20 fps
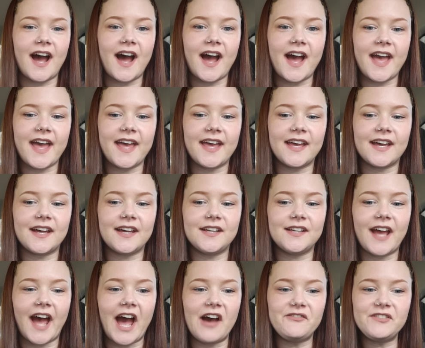
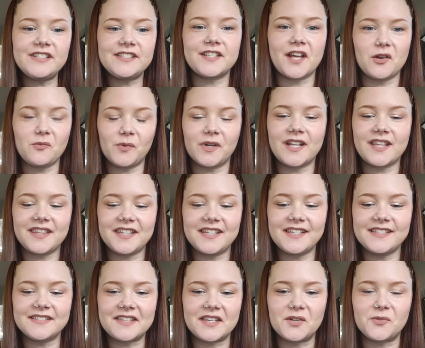I haven't done one of
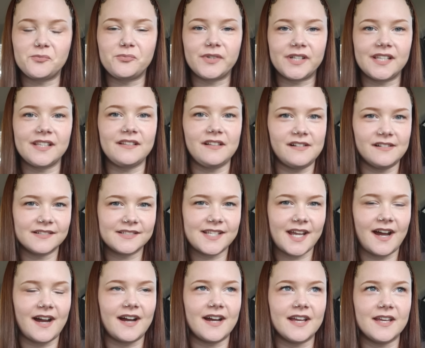these in a really long
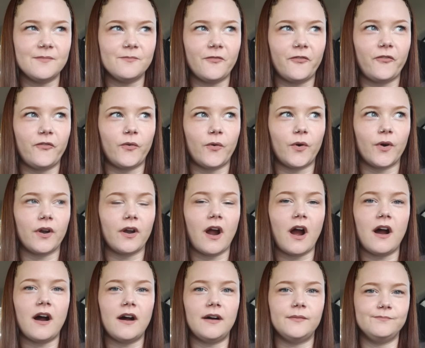time
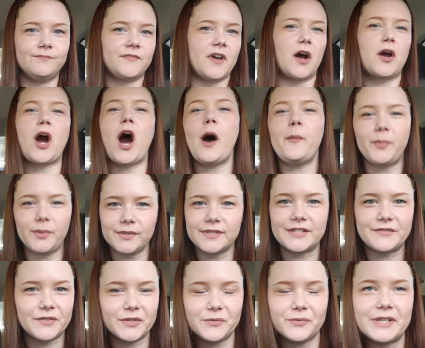for a couple
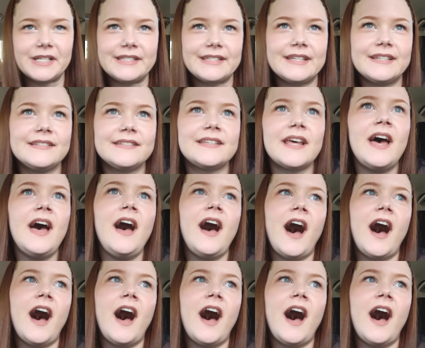different reasons.